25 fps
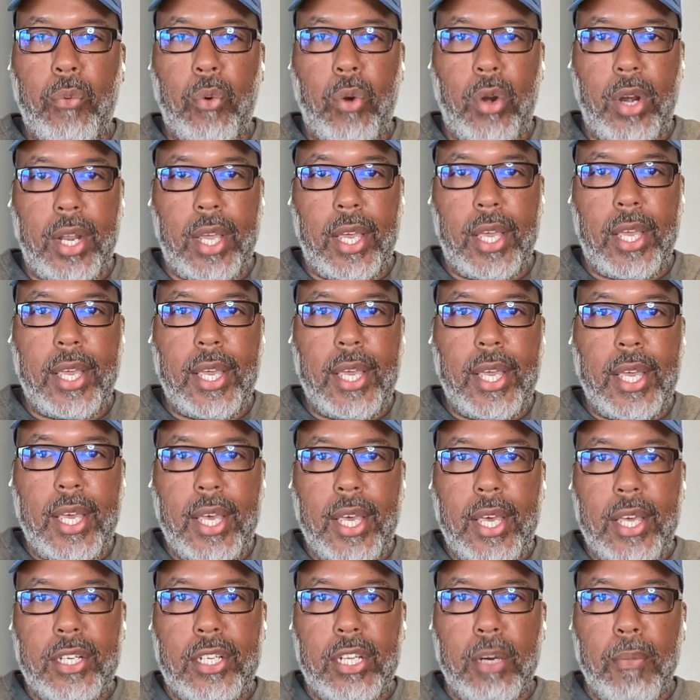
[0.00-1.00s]
We're in a
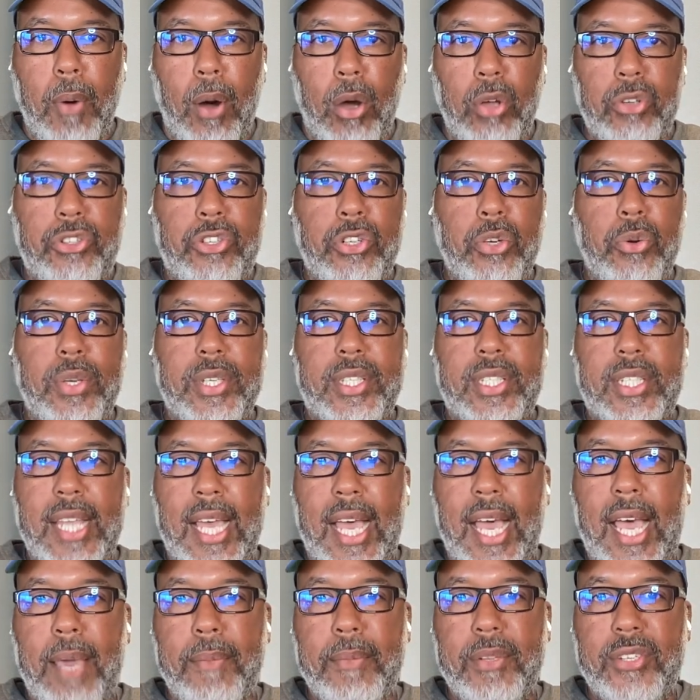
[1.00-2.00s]
tumultuous
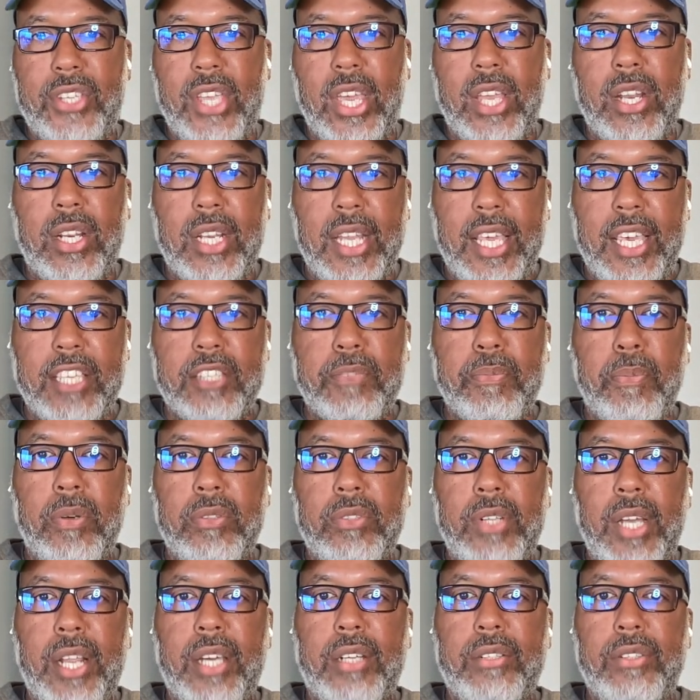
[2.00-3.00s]
time, to say the least,
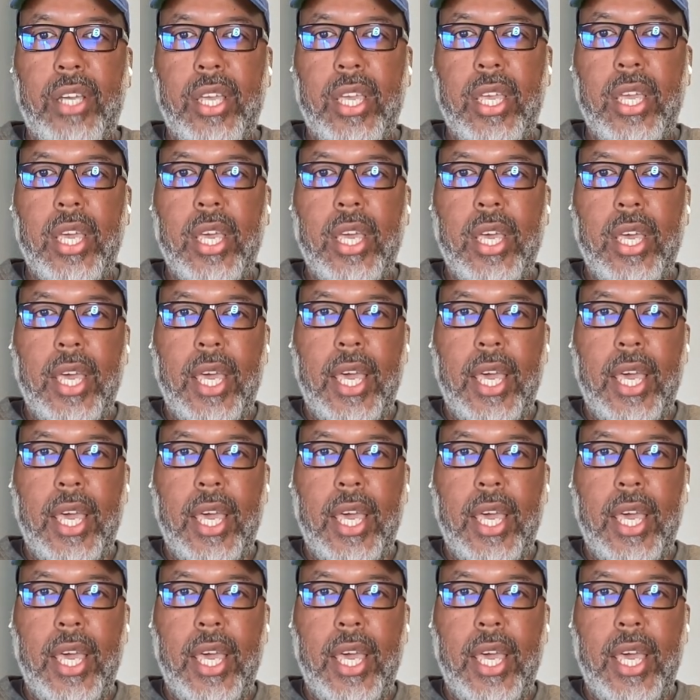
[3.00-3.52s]
politically,